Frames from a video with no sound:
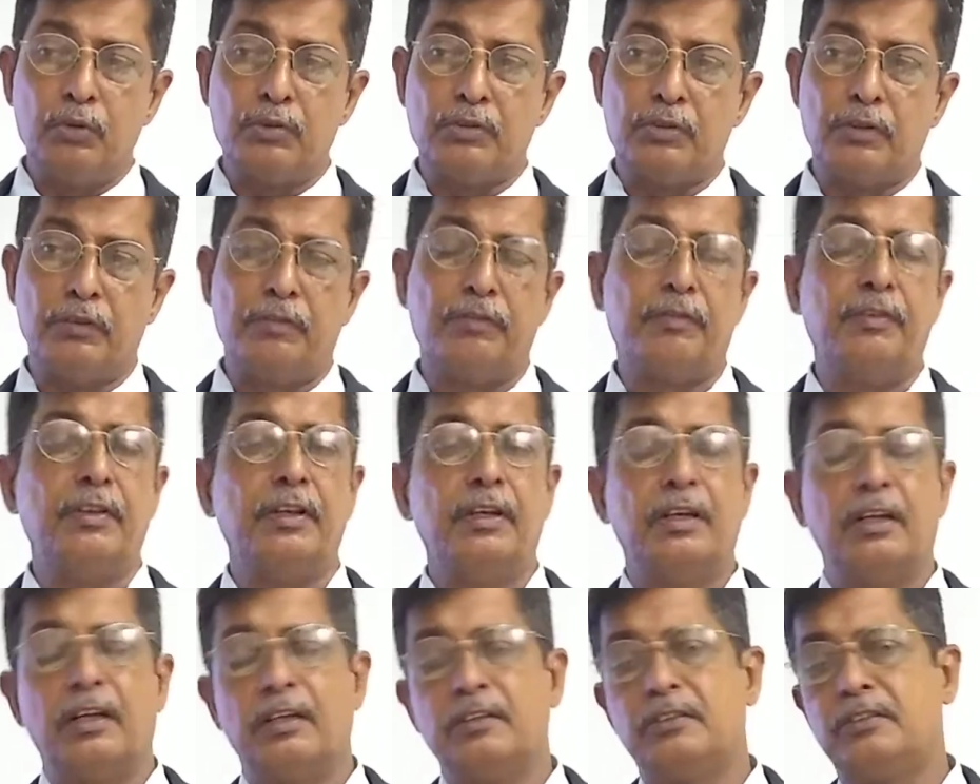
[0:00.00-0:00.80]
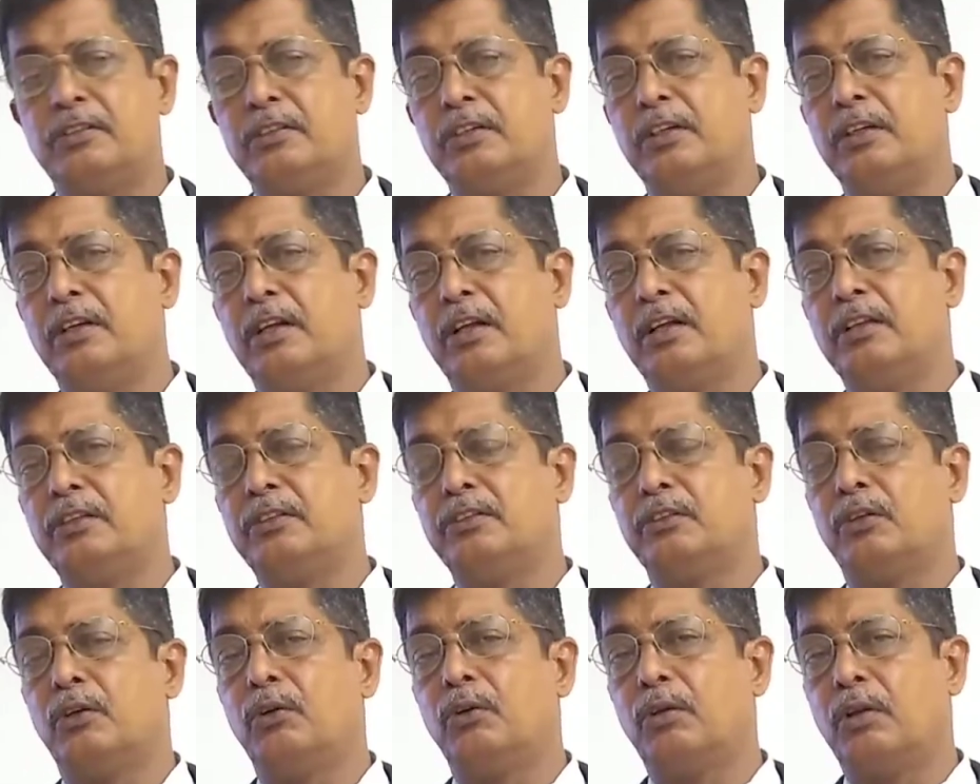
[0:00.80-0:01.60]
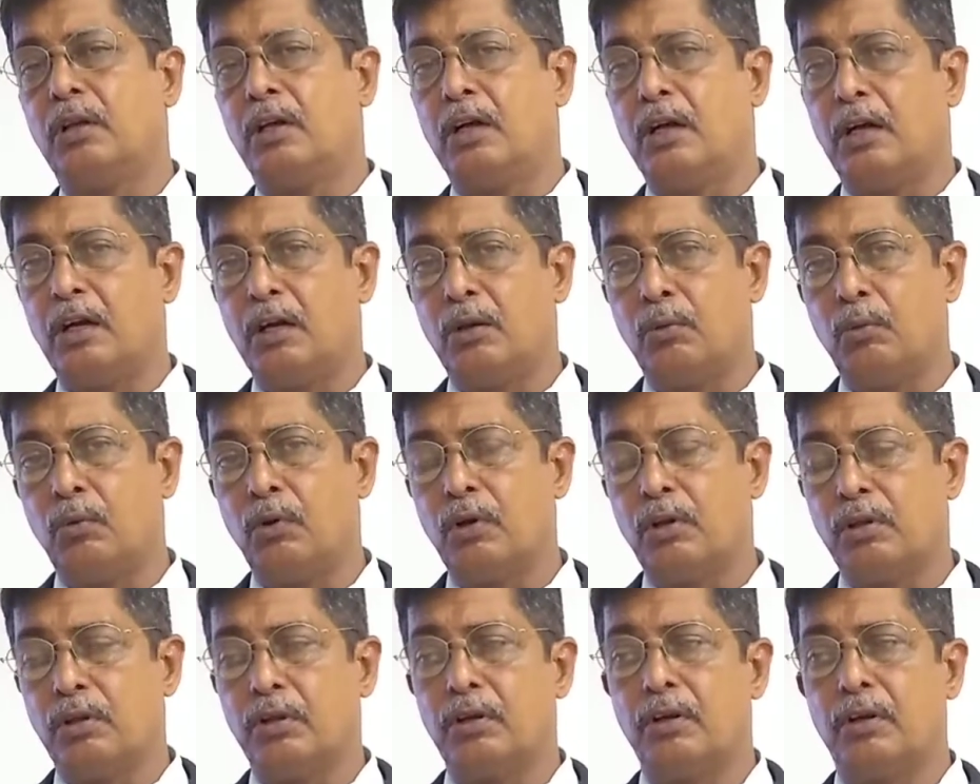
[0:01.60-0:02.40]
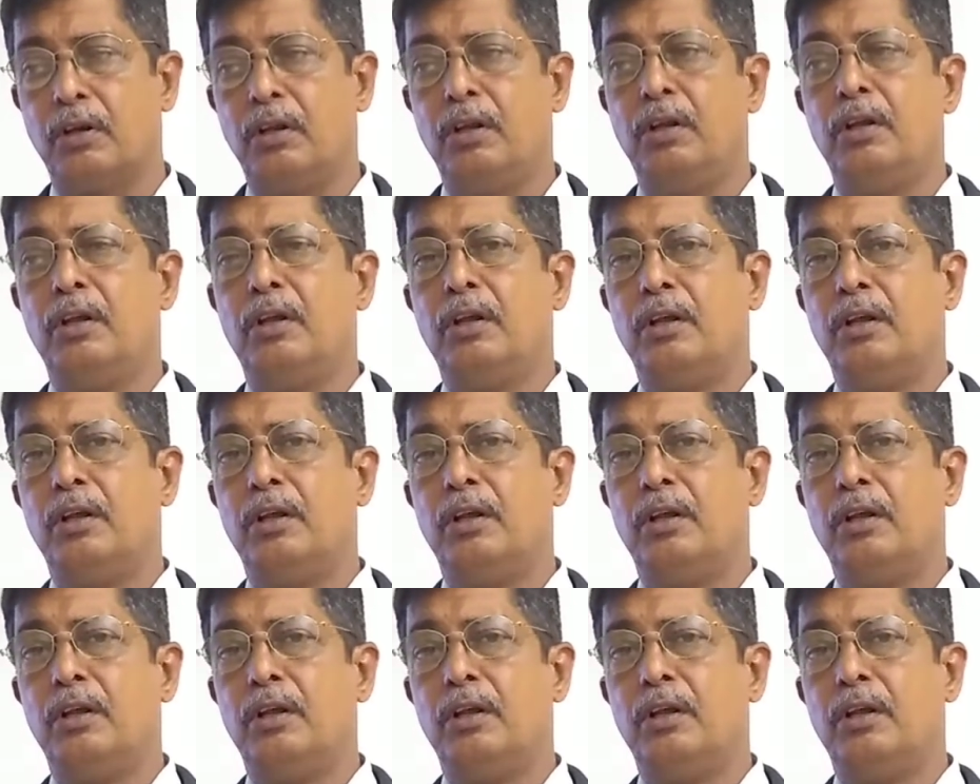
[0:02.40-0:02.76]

pipes inside the heat exchanger,